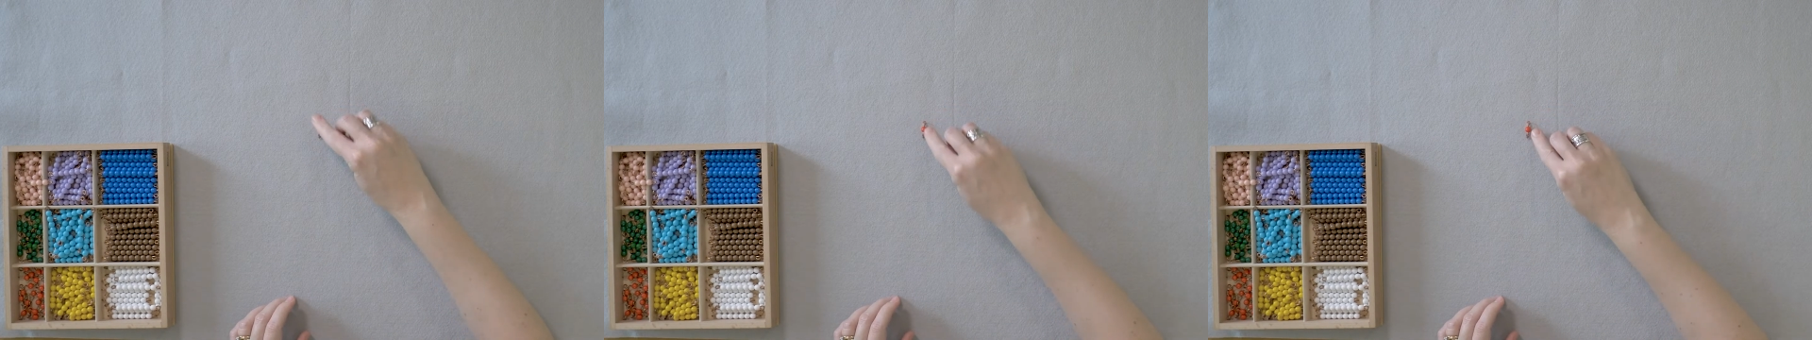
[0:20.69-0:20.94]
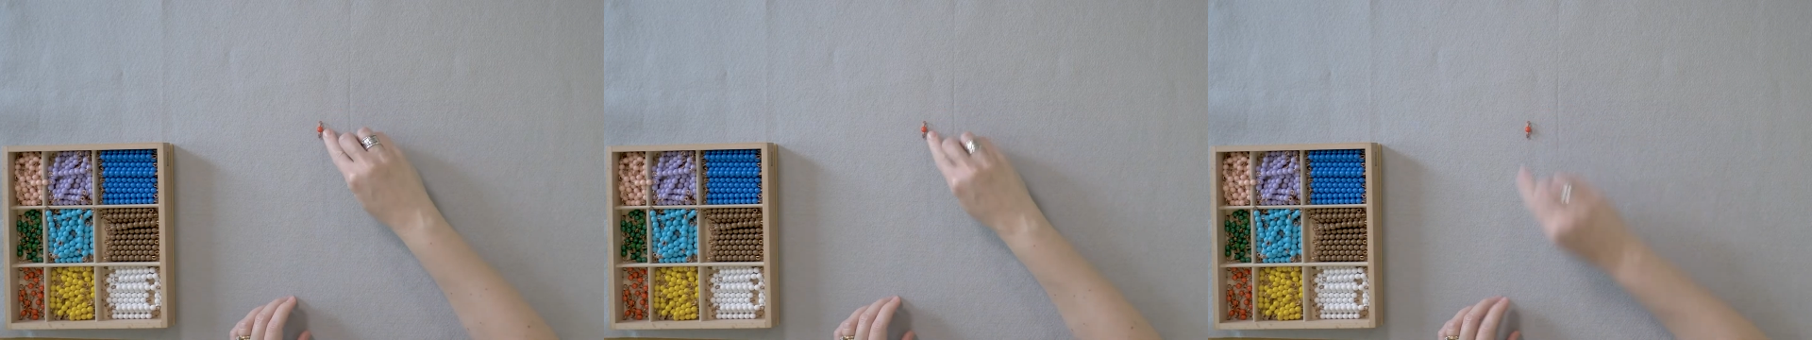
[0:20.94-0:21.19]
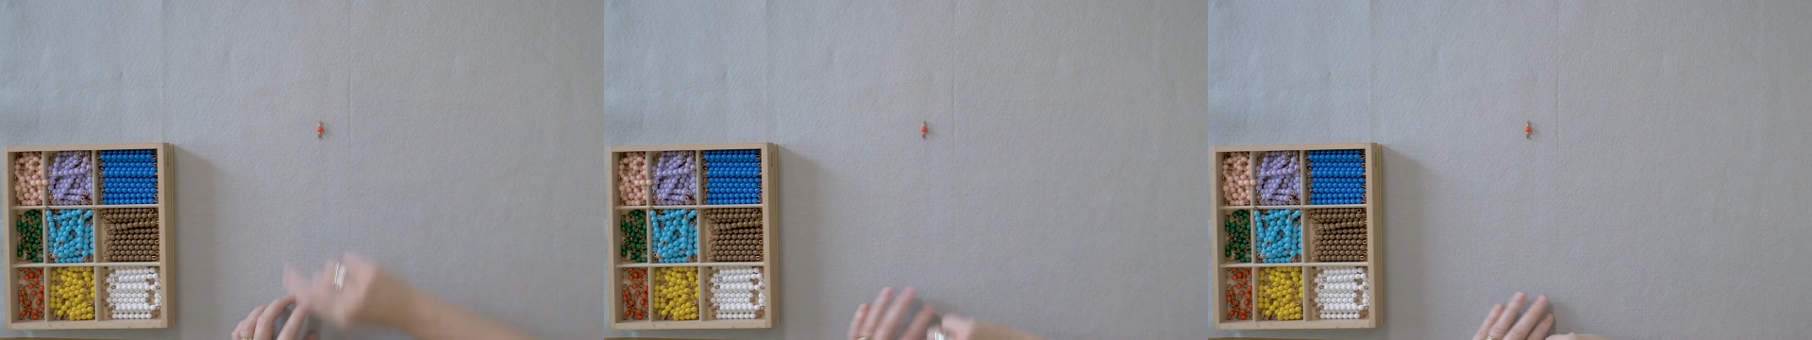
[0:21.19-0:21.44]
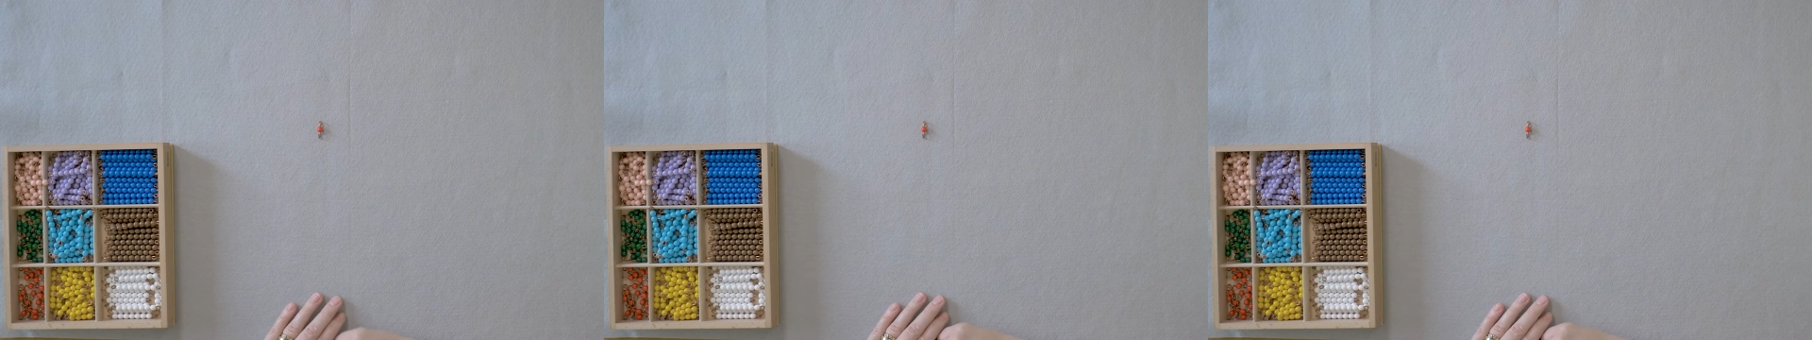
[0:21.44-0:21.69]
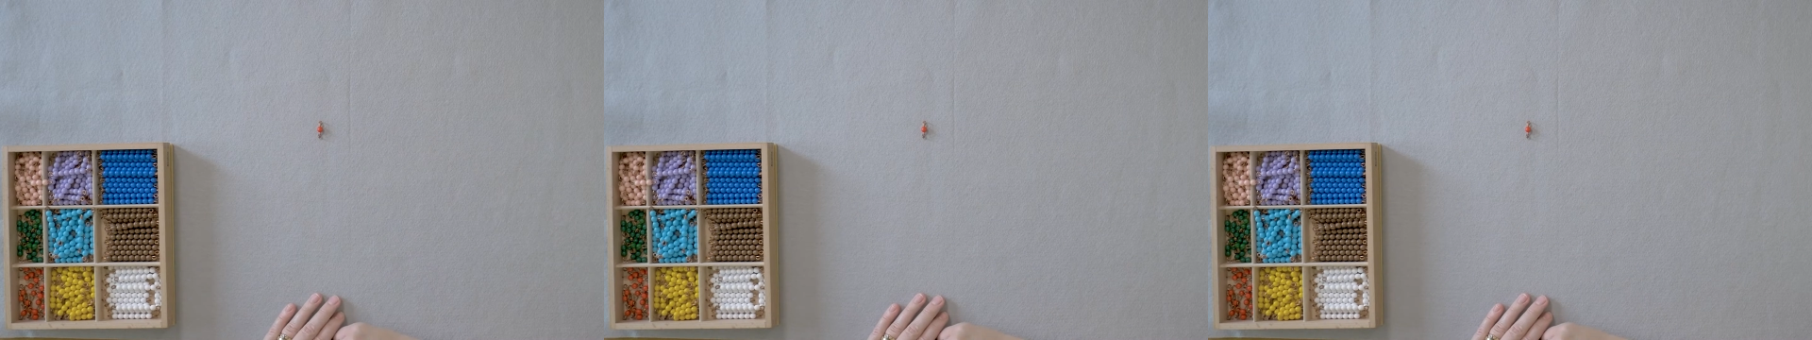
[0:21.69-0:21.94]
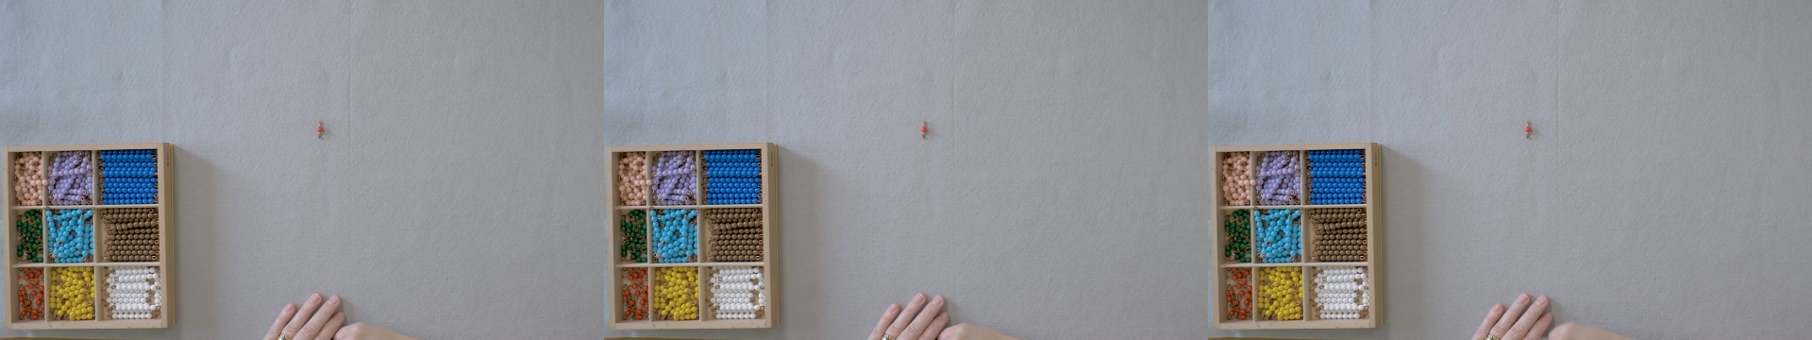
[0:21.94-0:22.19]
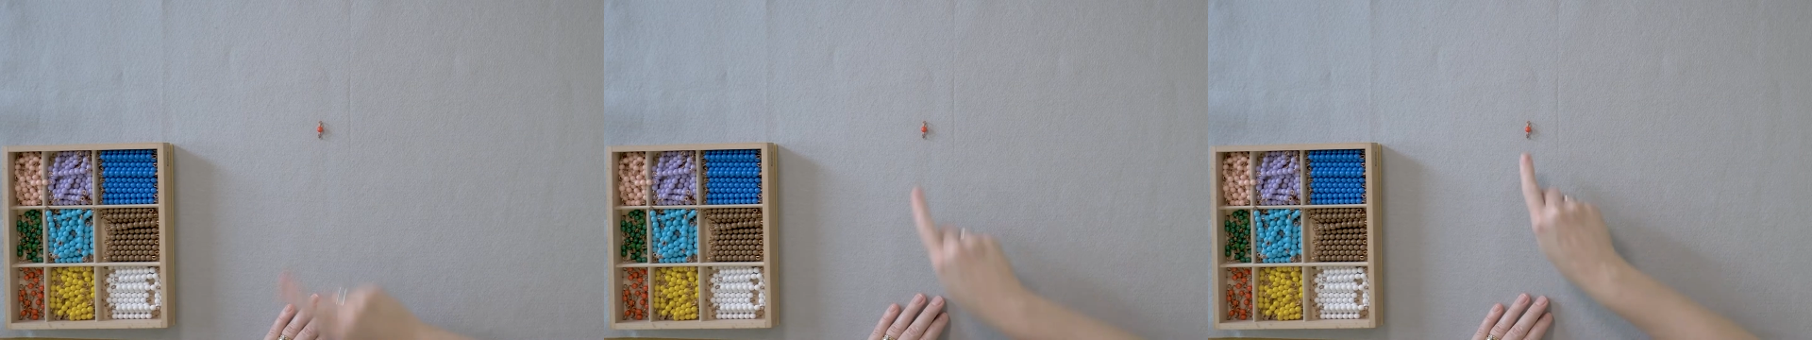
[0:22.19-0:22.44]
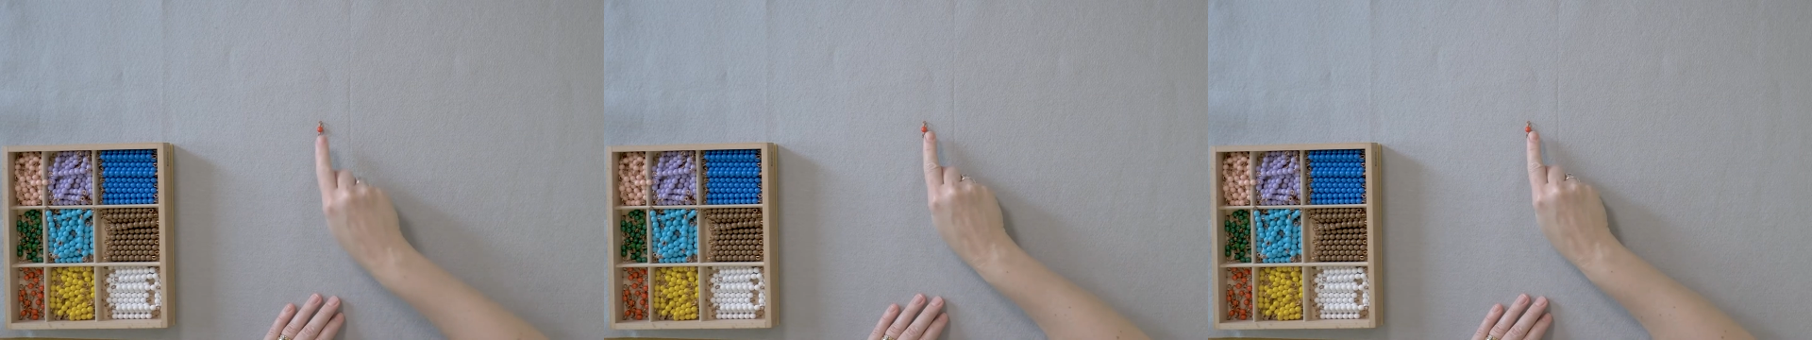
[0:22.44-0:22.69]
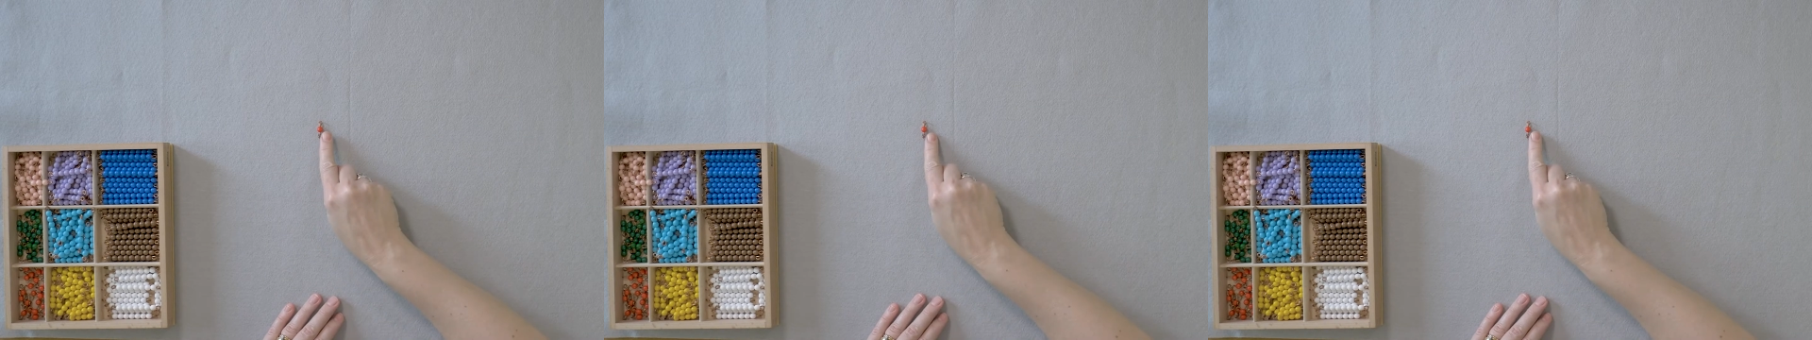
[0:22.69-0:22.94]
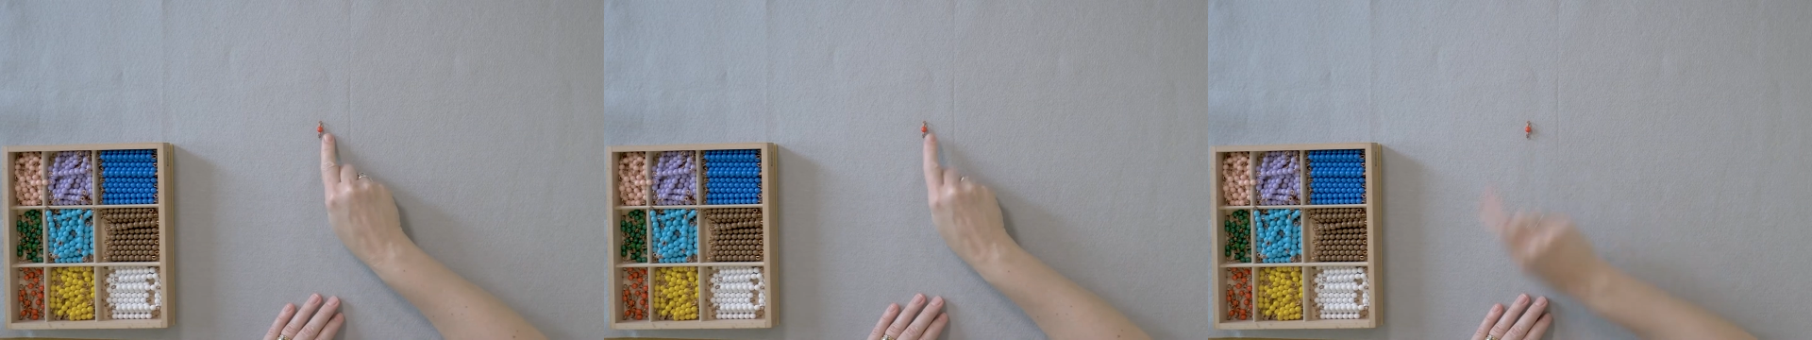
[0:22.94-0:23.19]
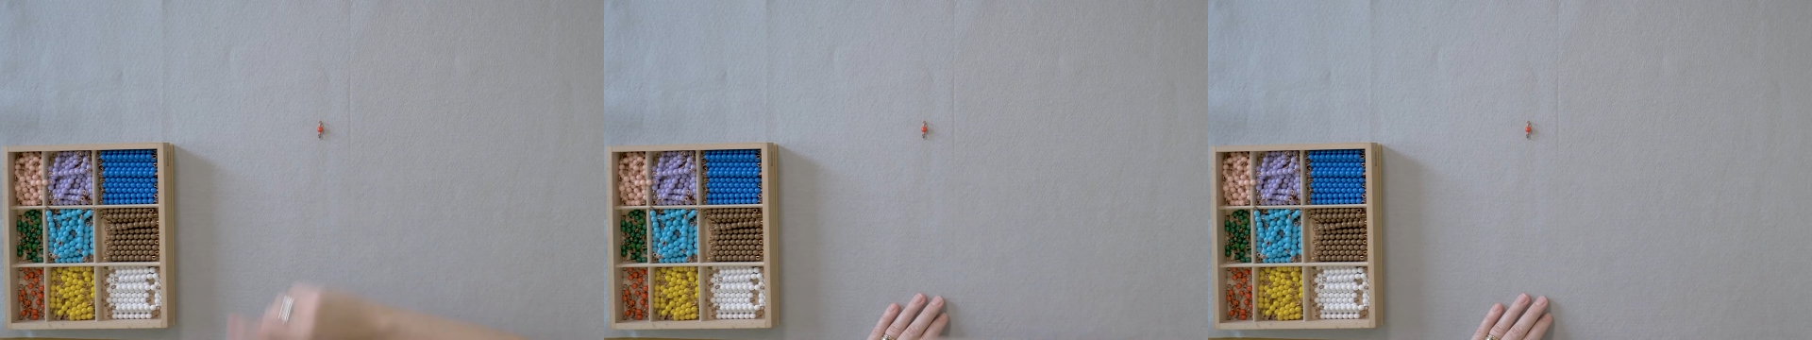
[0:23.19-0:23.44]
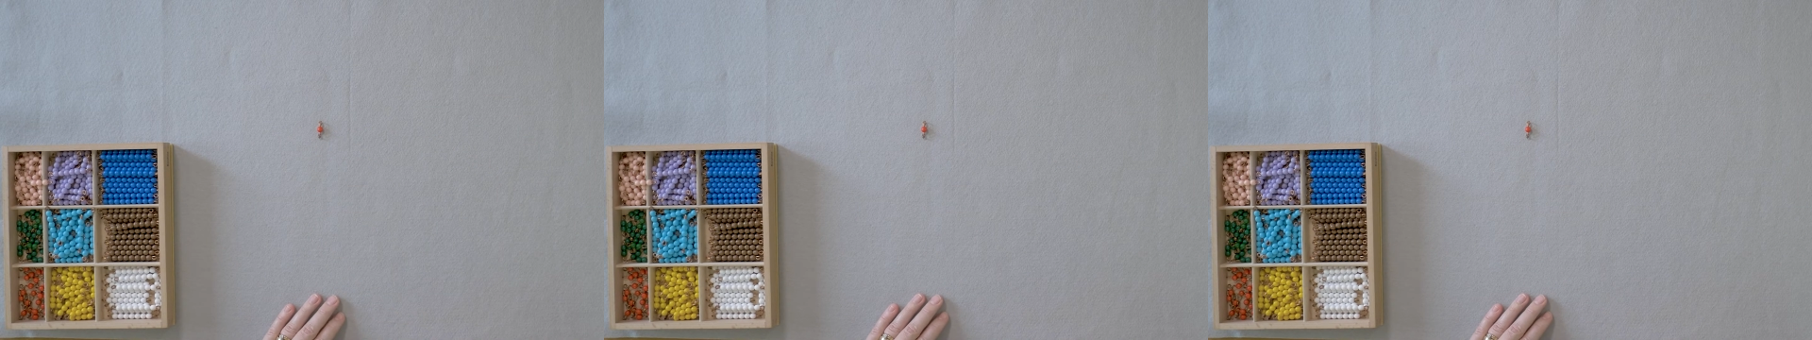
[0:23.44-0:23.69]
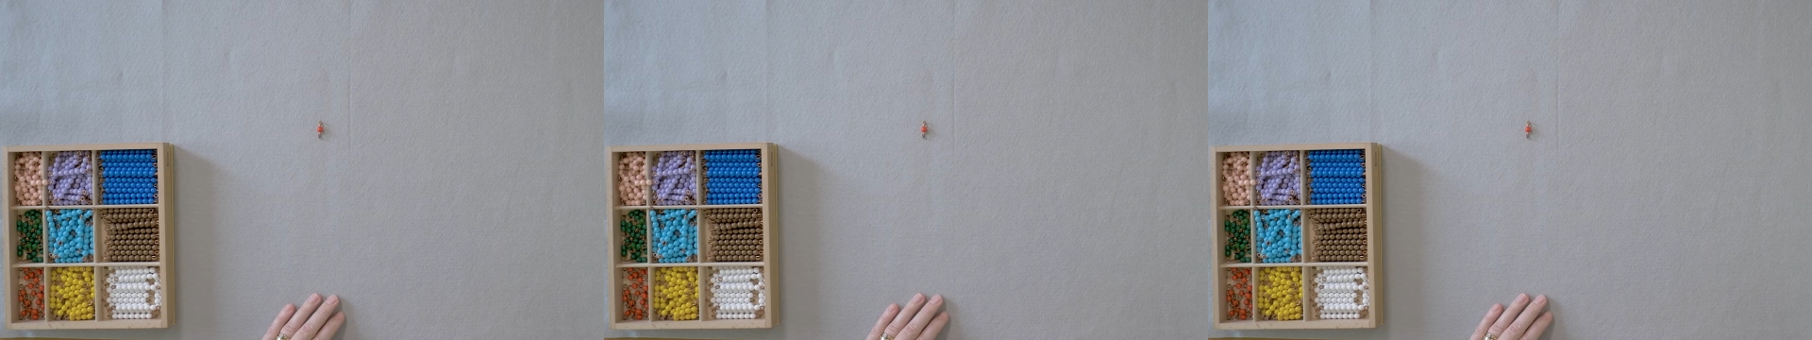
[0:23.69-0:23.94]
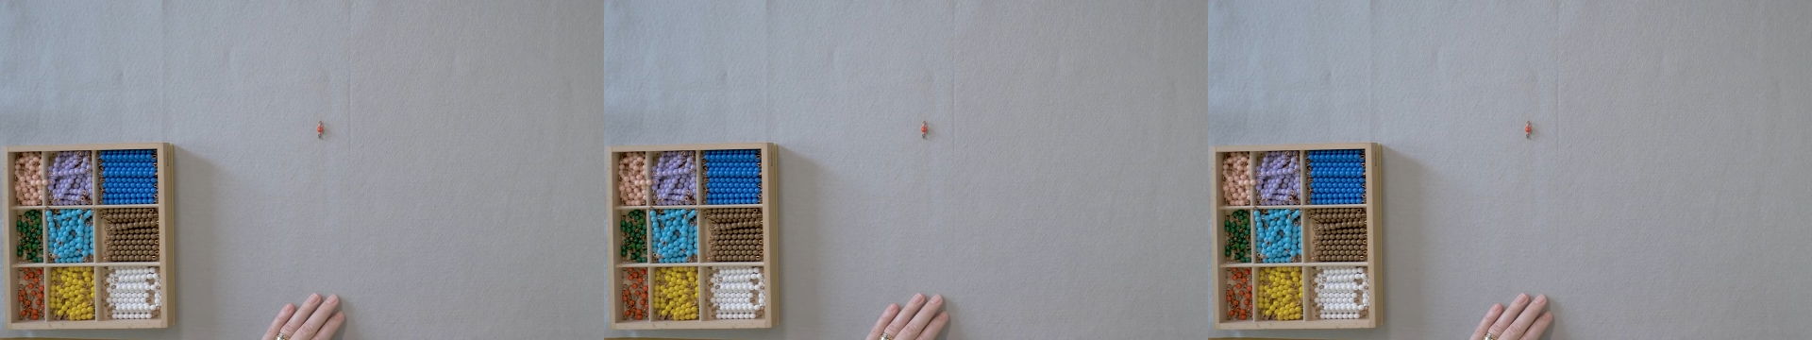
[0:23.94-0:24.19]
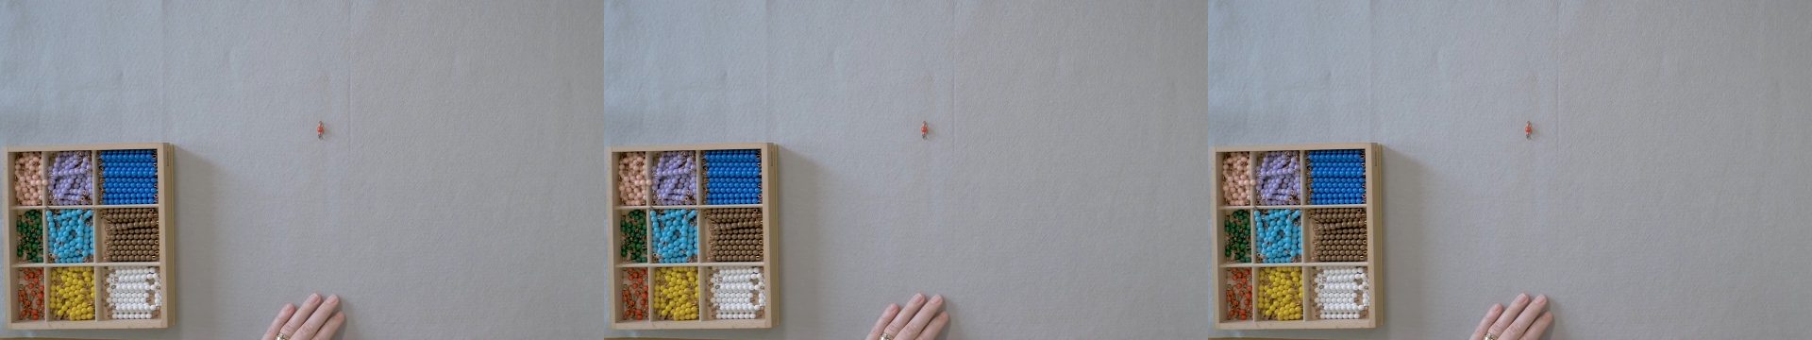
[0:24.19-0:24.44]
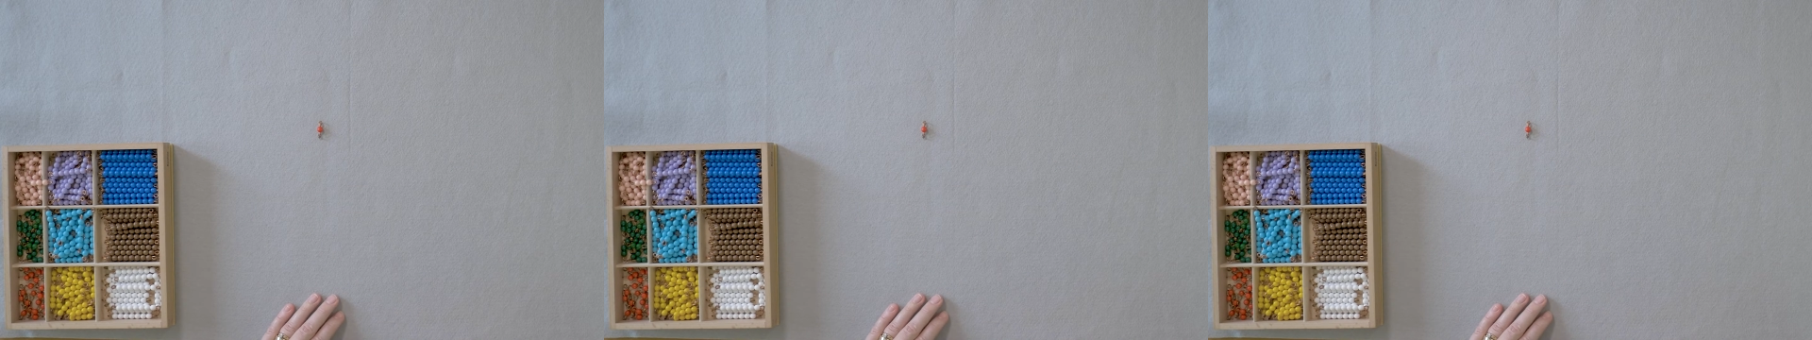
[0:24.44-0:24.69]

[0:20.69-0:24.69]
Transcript: [unreadable: no face in view]